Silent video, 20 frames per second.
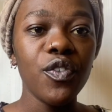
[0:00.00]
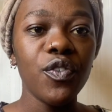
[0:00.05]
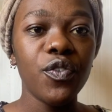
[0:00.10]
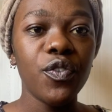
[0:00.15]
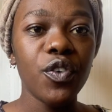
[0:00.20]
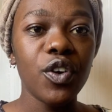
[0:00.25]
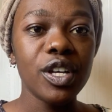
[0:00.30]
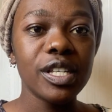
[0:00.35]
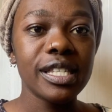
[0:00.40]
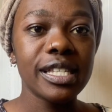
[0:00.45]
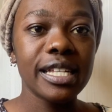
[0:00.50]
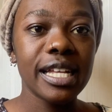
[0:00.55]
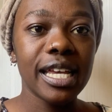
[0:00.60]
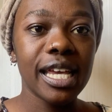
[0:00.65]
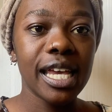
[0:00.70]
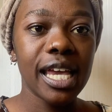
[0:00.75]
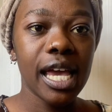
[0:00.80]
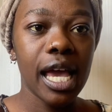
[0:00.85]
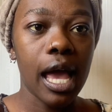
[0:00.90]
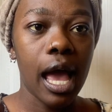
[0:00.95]

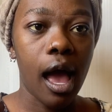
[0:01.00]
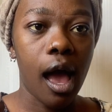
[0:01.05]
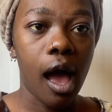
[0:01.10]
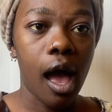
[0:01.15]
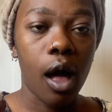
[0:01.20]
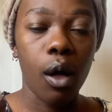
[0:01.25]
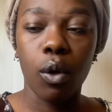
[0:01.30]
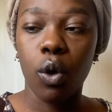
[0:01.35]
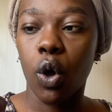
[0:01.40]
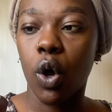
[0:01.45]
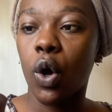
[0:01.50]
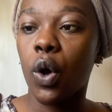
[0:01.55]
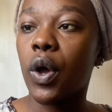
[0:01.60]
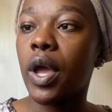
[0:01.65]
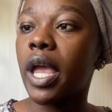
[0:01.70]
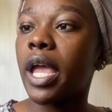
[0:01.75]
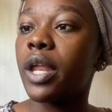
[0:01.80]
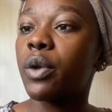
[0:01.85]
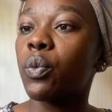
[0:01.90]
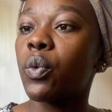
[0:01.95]
firstly, I'll go
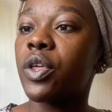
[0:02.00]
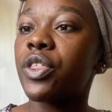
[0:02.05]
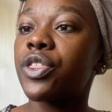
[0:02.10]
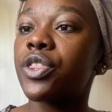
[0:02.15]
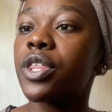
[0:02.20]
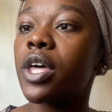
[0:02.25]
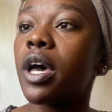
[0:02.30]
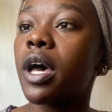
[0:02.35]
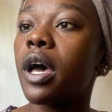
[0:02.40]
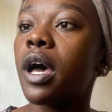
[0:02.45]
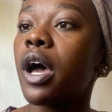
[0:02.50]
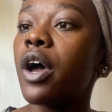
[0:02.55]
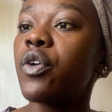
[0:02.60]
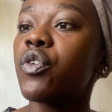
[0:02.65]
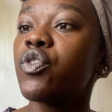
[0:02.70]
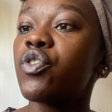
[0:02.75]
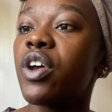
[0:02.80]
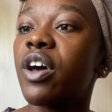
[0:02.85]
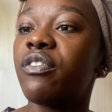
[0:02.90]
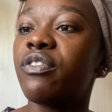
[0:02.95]
in with the
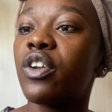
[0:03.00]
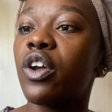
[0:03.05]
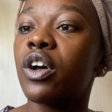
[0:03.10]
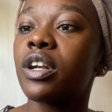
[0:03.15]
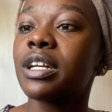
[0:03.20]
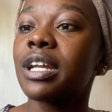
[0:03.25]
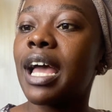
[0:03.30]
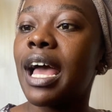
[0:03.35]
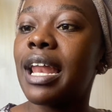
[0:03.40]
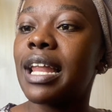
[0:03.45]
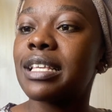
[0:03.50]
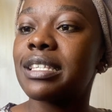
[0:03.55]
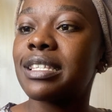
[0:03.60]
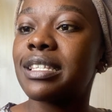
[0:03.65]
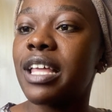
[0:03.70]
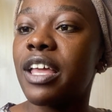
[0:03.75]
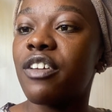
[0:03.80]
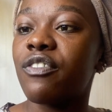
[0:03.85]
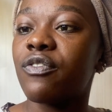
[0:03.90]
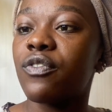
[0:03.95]
Revlon Color
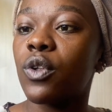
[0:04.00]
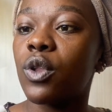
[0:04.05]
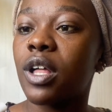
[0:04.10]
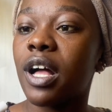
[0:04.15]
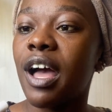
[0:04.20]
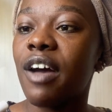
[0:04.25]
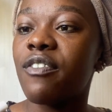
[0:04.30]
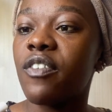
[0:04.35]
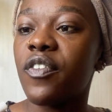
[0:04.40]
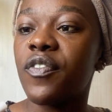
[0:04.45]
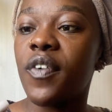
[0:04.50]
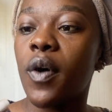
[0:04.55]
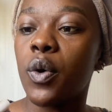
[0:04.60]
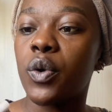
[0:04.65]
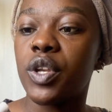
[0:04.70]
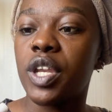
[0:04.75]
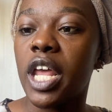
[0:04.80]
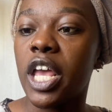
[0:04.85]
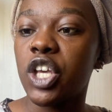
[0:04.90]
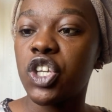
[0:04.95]
Stay Full Cover
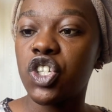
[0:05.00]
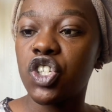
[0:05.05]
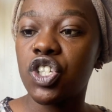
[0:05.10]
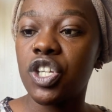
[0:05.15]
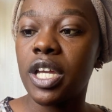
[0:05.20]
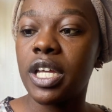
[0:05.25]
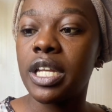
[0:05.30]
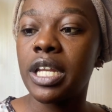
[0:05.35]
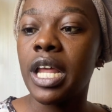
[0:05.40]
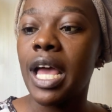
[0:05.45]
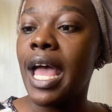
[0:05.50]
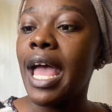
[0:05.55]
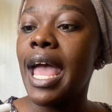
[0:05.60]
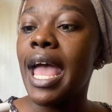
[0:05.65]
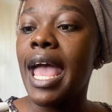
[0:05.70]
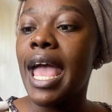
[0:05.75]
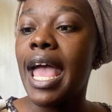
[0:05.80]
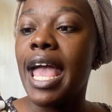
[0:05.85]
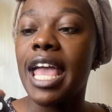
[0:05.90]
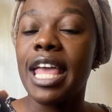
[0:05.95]
Foundation
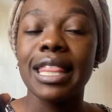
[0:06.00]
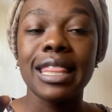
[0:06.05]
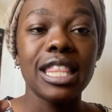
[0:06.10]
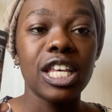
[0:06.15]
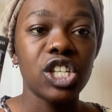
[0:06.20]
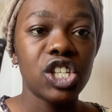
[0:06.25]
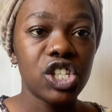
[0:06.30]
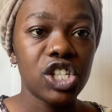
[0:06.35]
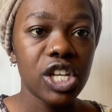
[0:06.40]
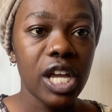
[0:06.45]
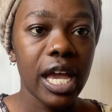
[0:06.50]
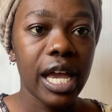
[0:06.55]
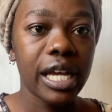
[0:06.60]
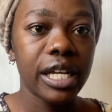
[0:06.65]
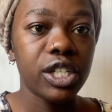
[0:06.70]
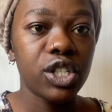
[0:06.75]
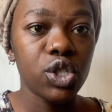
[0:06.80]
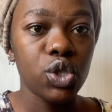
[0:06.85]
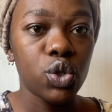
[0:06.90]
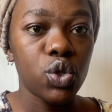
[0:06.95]
in the
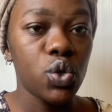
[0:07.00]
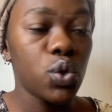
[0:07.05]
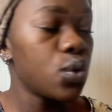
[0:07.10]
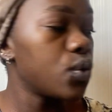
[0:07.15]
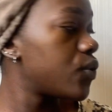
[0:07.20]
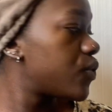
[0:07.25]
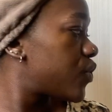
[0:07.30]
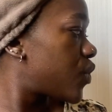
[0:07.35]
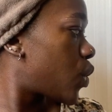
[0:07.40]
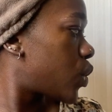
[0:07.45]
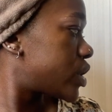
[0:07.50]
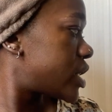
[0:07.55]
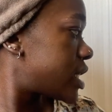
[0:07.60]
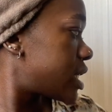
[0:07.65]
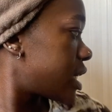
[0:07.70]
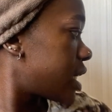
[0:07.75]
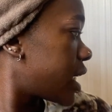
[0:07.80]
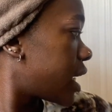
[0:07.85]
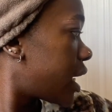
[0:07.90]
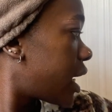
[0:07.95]
shade
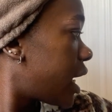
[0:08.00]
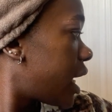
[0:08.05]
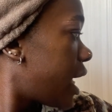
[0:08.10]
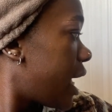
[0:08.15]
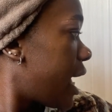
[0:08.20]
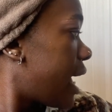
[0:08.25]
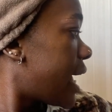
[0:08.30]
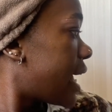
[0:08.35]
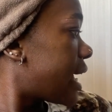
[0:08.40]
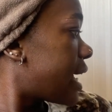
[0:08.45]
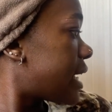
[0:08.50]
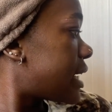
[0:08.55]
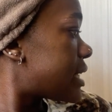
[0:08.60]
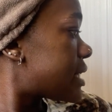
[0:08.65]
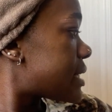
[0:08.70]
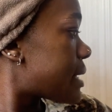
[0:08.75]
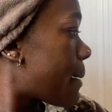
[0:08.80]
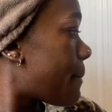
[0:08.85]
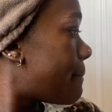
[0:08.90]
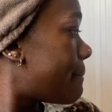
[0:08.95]
240. It
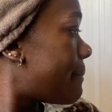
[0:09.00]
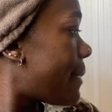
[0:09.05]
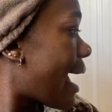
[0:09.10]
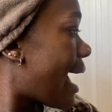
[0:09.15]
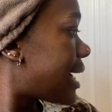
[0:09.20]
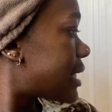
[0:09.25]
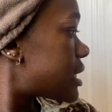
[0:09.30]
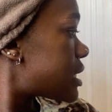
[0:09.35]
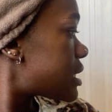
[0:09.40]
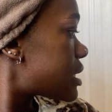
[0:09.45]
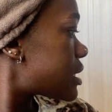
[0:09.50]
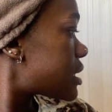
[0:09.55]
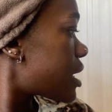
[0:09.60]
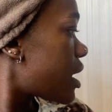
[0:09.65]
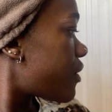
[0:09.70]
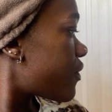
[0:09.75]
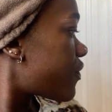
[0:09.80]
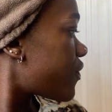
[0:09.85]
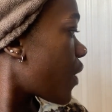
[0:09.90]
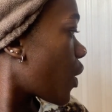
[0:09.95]
is a matte
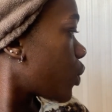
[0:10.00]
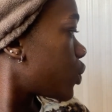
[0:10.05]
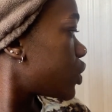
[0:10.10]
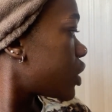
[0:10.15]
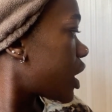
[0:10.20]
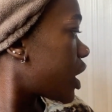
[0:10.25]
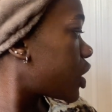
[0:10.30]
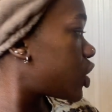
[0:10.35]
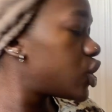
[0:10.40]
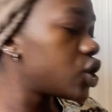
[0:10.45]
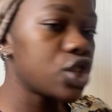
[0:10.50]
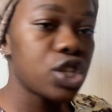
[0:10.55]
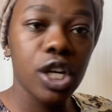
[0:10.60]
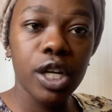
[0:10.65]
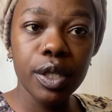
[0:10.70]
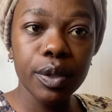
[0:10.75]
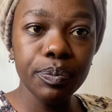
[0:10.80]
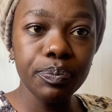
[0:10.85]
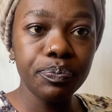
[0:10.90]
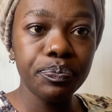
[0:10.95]

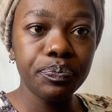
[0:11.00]
foundation.